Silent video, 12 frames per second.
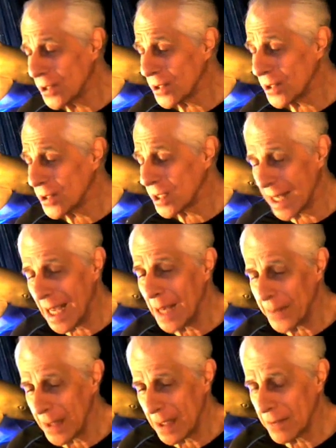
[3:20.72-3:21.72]
since it
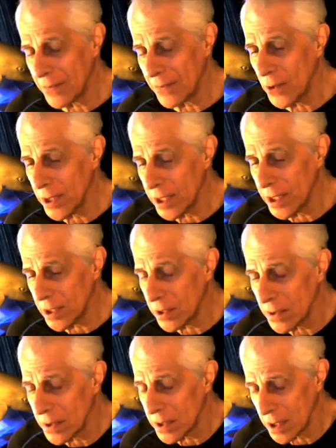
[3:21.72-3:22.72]
happened, and
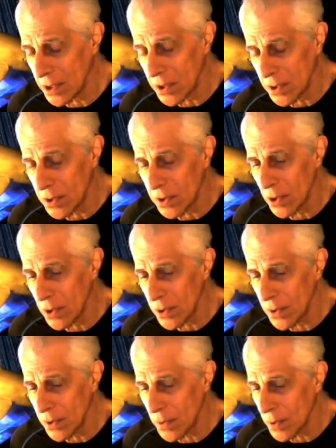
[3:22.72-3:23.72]
42 since you
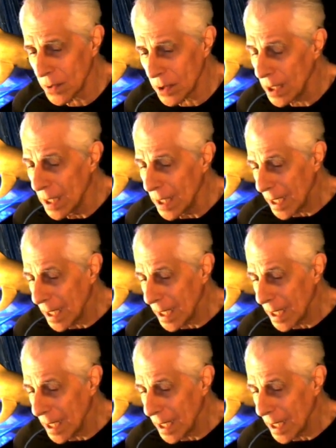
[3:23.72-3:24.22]
told the world.